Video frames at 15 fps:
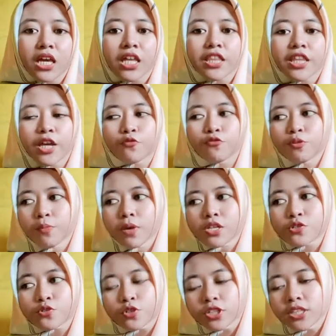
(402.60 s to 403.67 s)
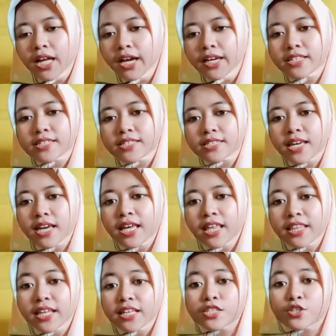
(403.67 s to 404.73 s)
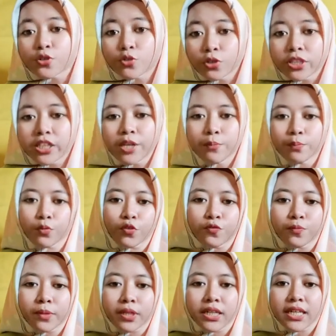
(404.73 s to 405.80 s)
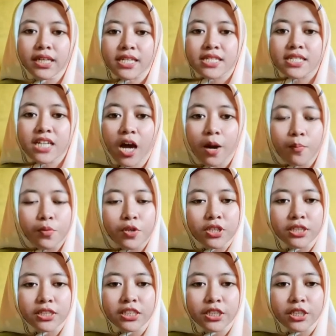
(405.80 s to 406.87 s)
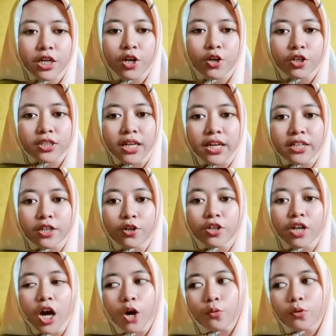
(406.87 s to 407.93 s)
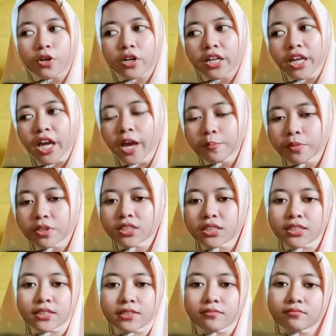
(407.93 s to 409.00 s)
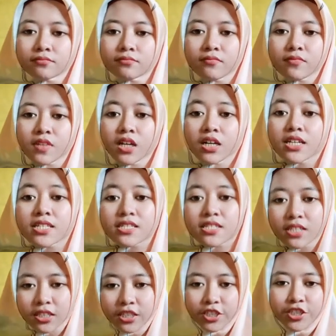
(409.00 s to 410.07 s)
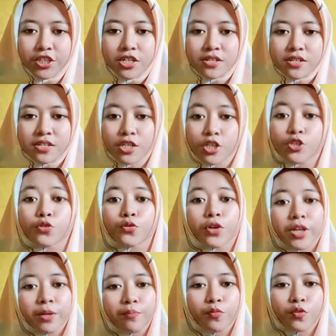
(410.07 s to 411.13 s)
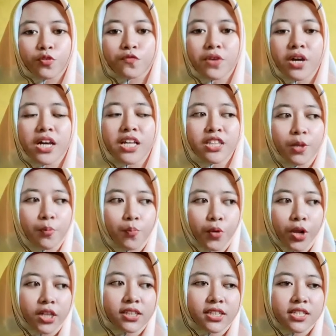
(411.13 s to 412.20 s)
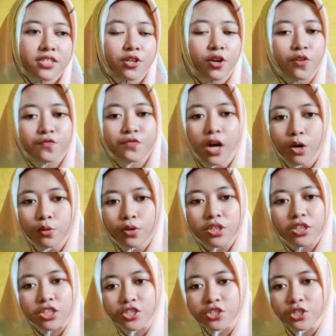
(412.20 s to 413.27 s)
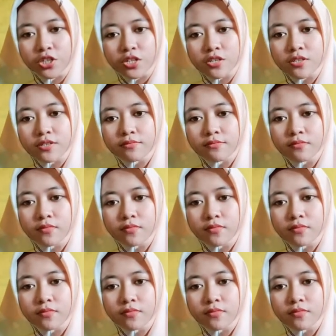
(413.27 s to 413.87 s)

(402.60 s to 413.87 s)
then we must realize that school improvement is completely reliant on our ability as leaders to improve the practice of our teachers.